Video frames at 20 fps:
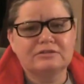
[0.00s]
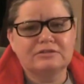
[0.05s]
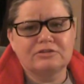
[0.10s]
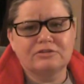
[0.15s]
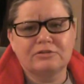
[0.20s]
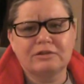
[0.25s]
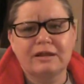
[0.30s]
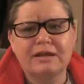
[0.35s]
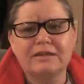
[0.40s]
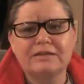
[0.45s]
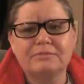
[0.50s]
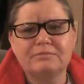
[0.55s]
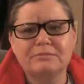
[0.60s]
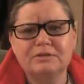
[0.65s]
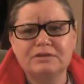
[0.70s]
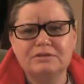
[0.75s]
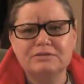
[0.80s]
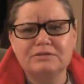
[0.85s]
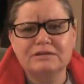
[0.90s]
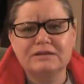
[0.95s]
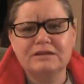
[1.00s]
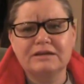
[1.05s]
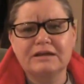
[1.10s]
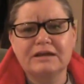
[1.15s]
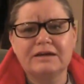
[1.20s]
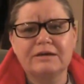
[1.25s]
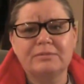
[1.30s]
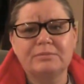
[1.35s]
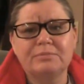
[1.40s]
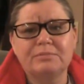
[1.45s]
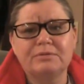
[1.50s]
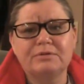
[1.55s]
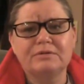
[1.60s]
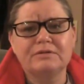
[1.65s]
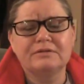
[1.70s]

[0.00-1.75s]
crank the music up.